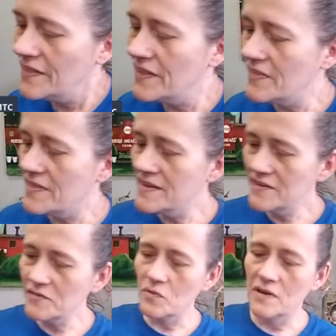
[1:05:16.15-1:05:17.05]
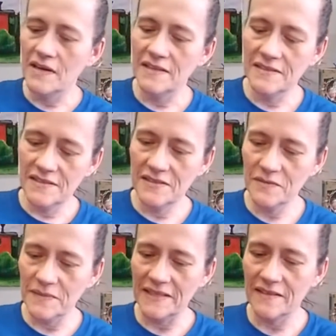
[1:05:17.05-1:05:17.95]
Then this one,
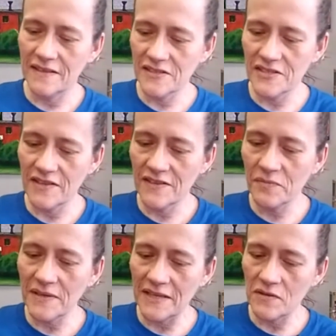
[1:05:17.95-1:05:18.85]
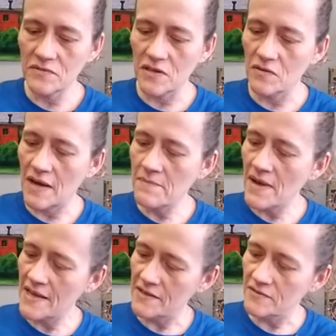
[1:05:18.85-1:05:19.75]
oh my gosh. Now this one I don't know. I
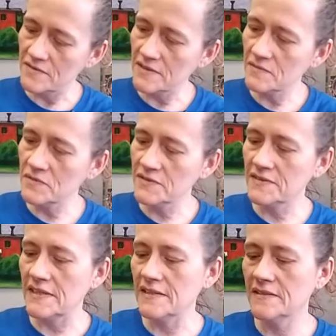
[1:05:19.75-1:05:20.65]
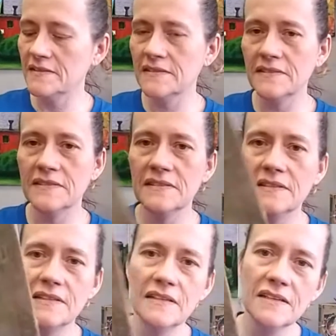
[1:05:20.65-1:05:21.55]
might use it. We'll see.
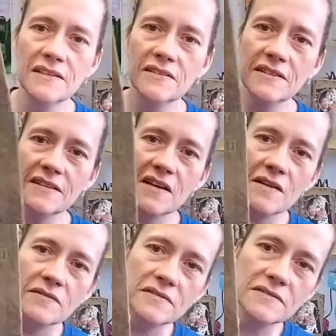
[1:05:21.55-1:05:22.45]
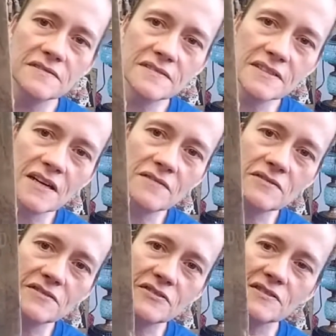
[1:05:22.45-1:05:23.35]
Look at the cover. The
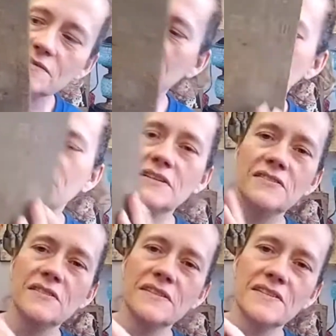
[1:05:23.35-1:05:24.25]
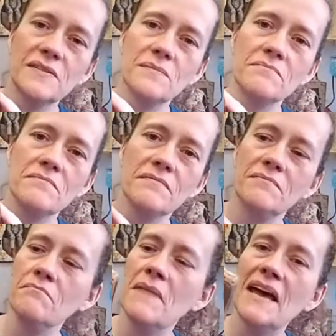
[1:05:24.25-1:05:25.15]
cover is just it's a, it's a
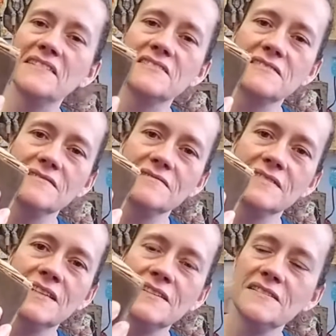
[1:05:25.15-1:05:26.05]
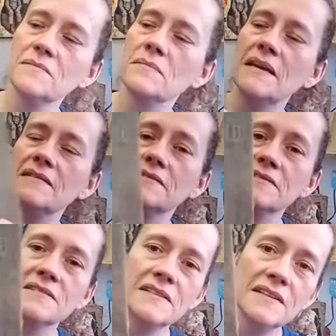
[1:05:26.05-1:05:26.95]
mess. It's a mess.